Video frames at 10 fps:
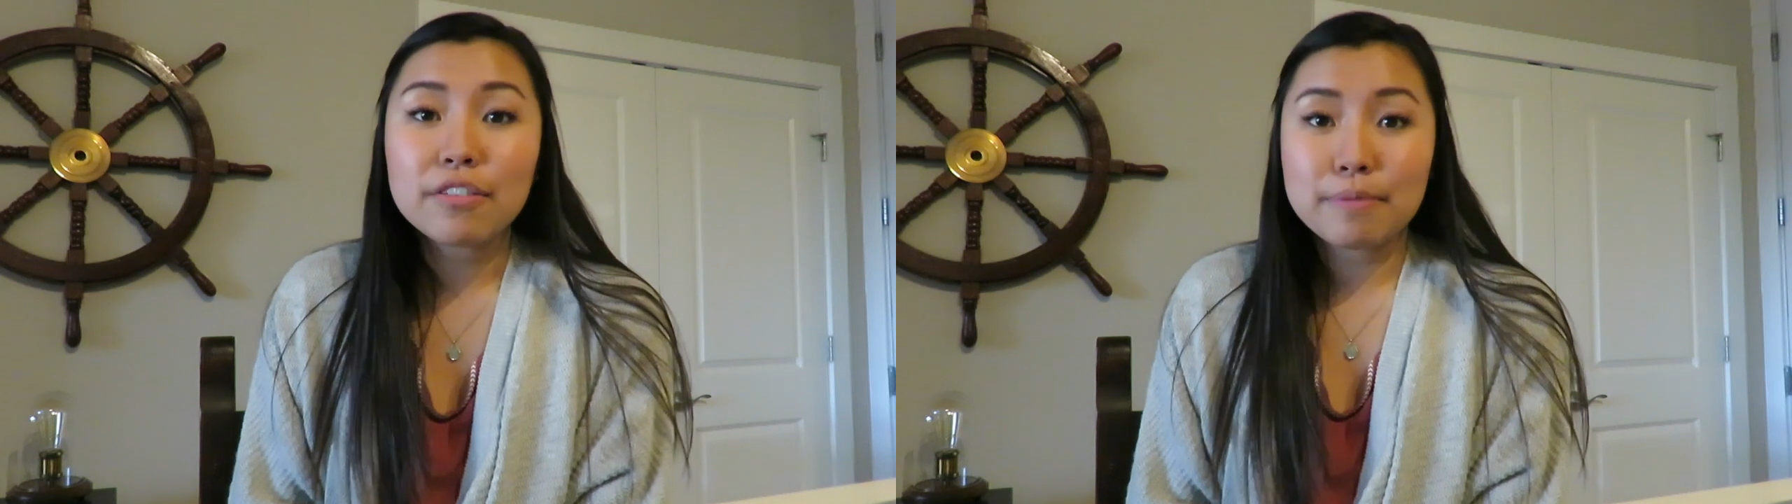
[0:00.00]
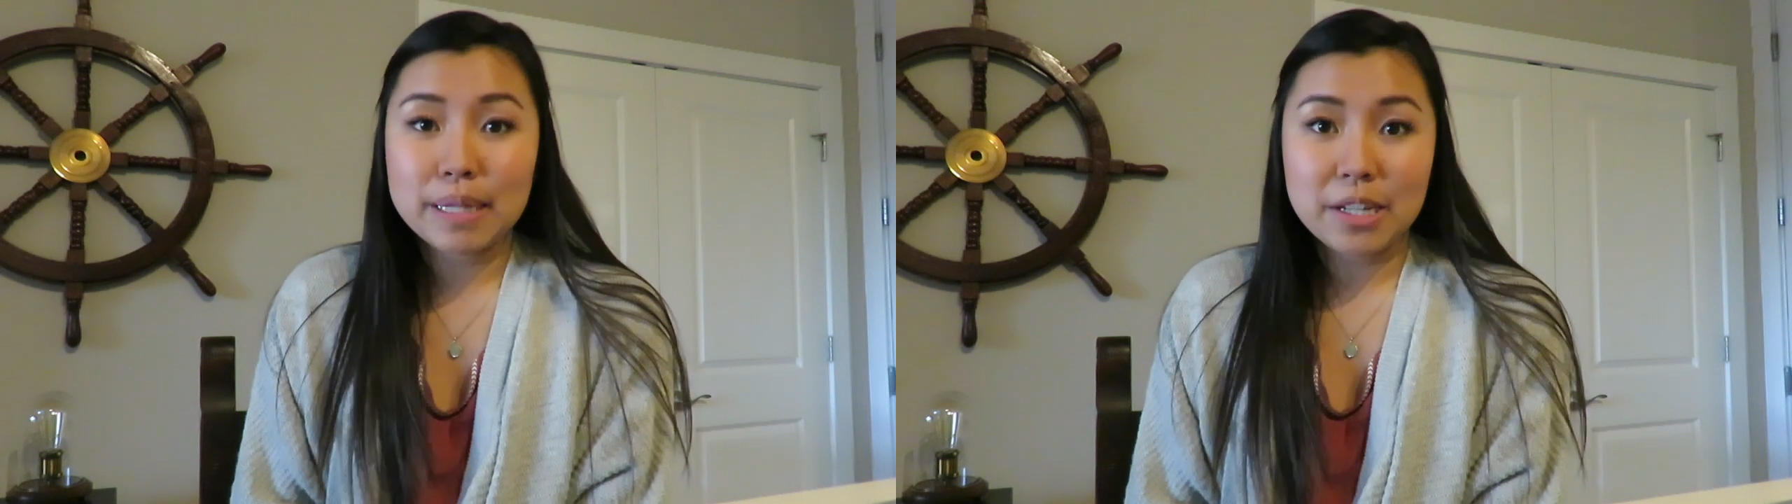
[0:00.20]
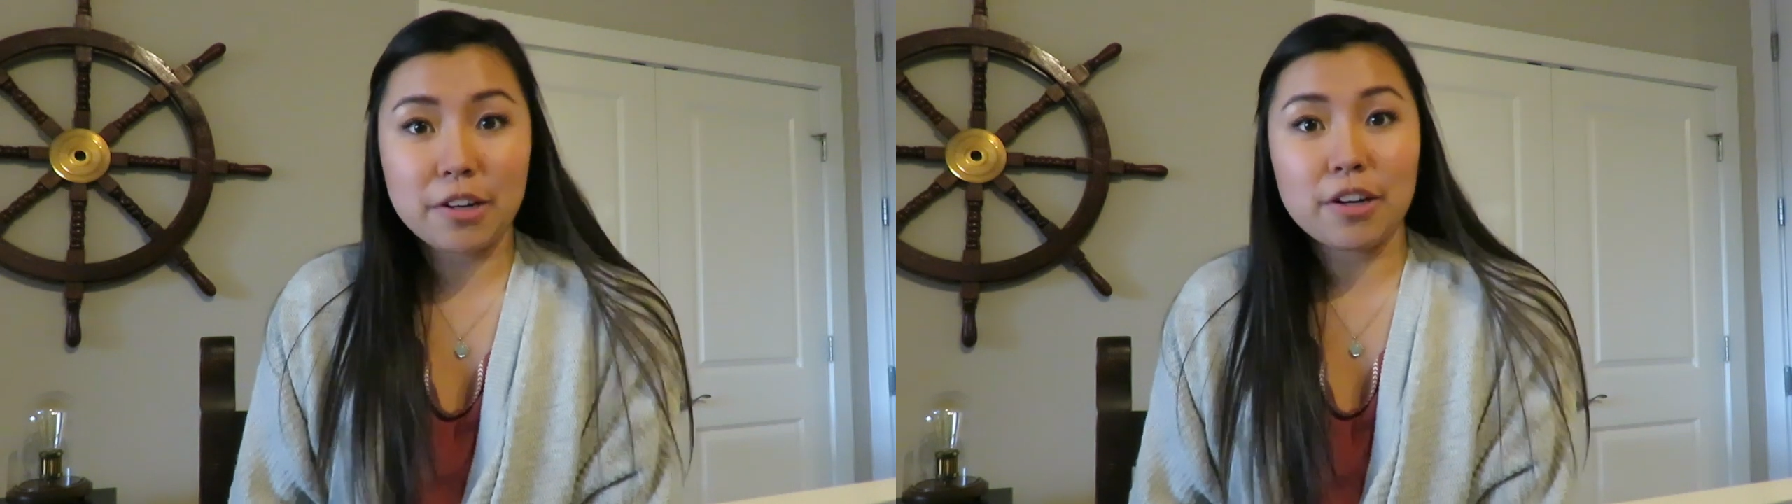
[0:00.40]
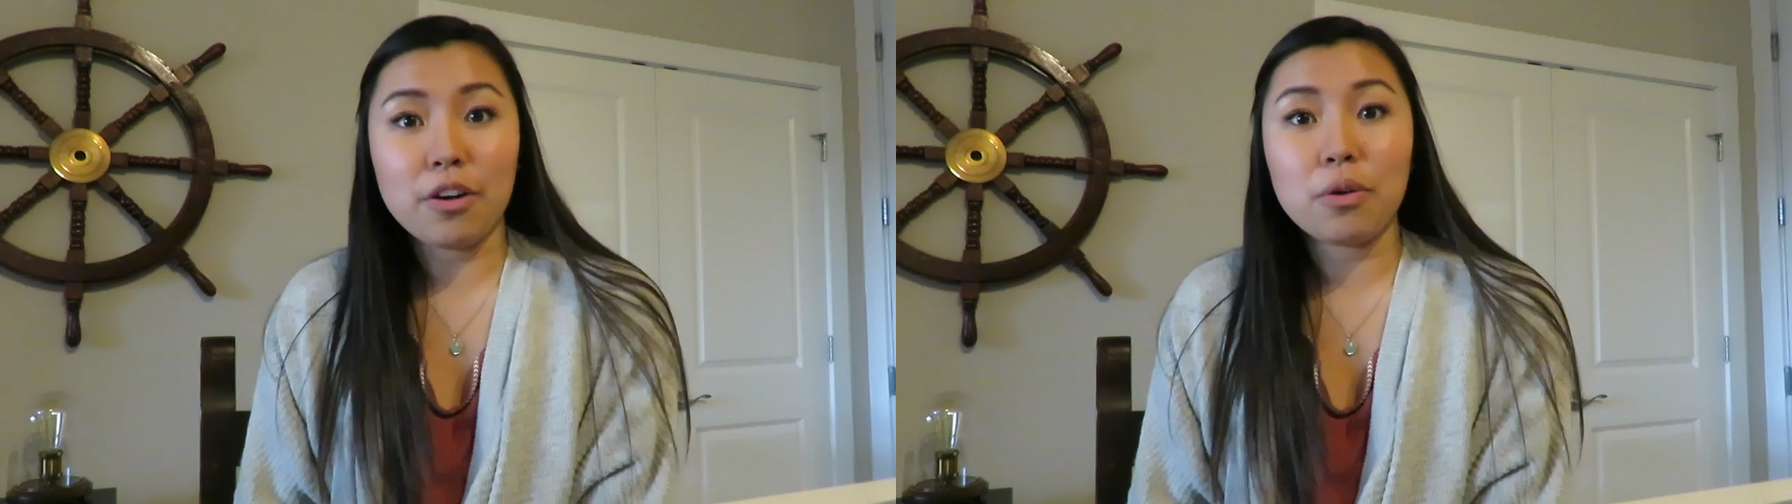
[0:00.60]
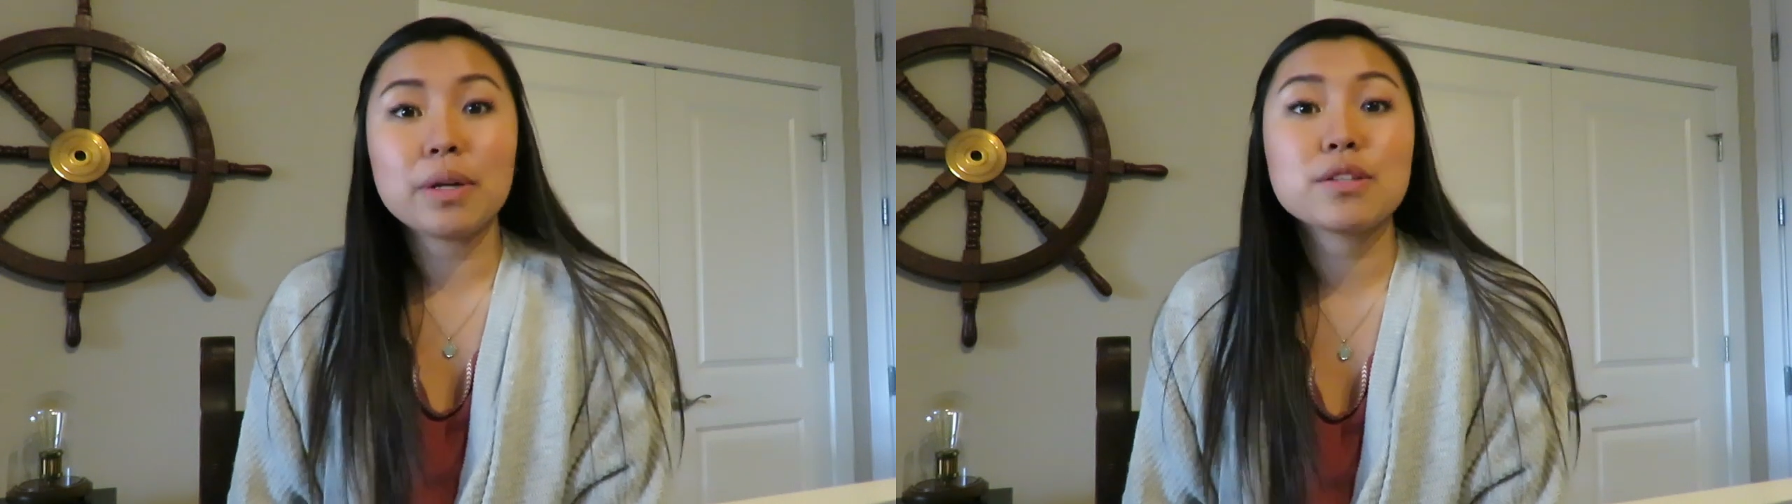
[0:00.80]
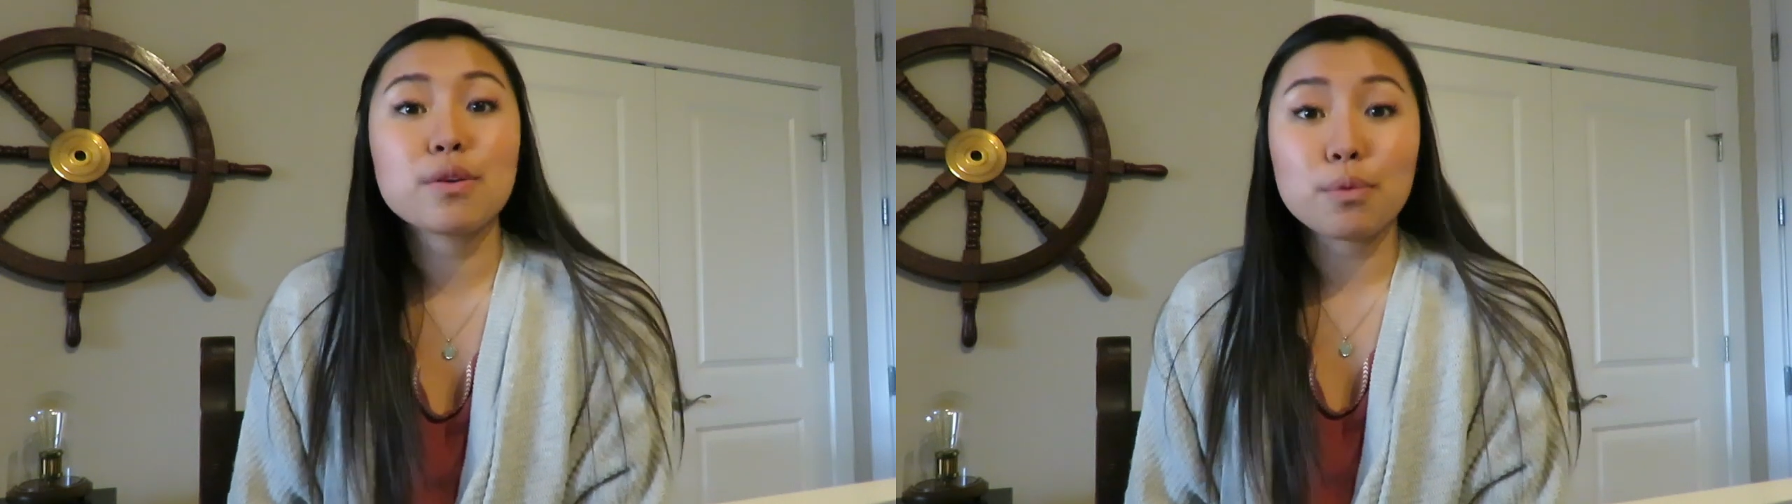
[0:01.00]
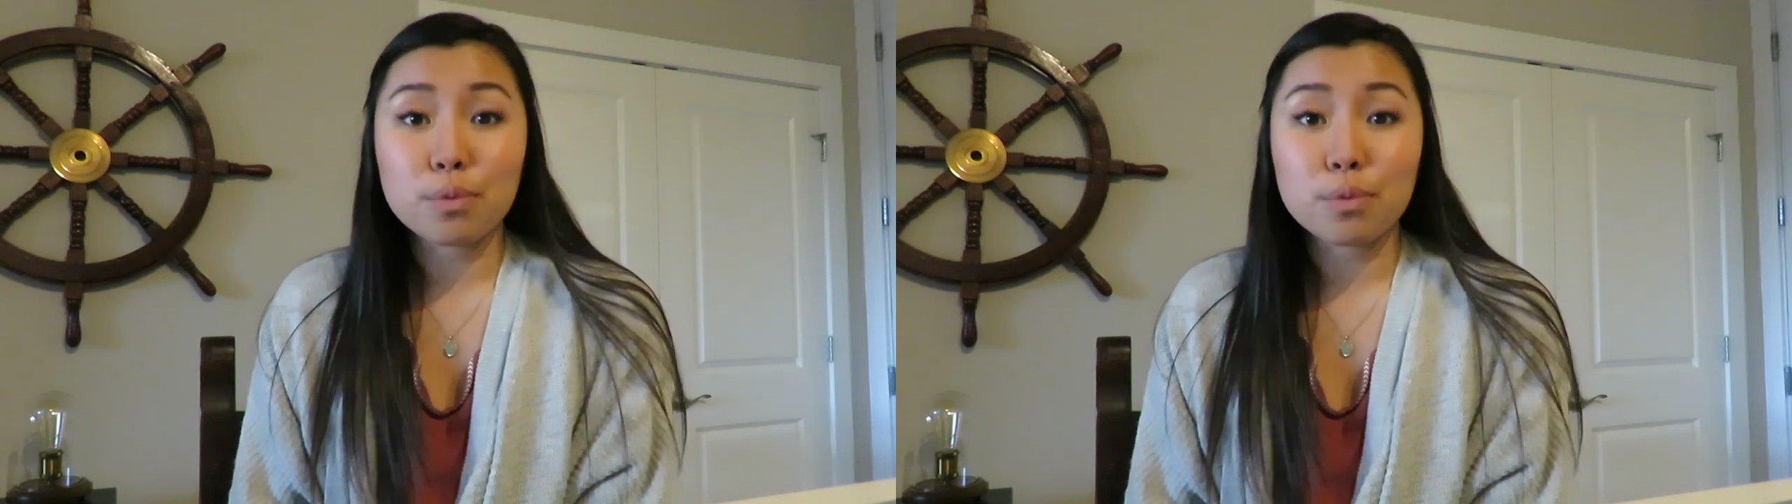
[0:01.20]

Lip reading: of material was